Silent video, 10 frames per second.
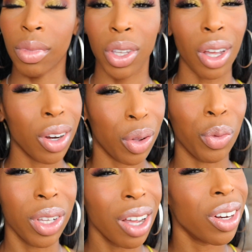Y'all
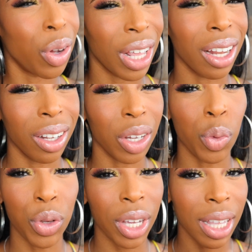know that look
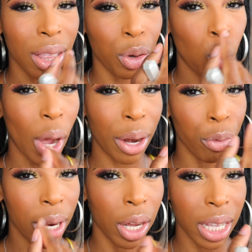when you get that little white
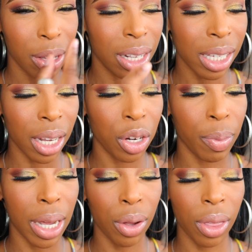ring on the inside of your
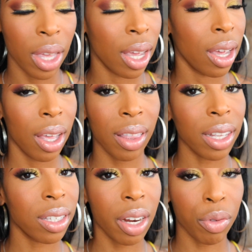mouth.
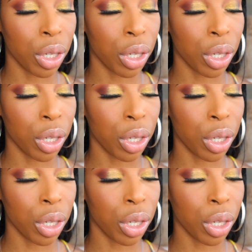That's never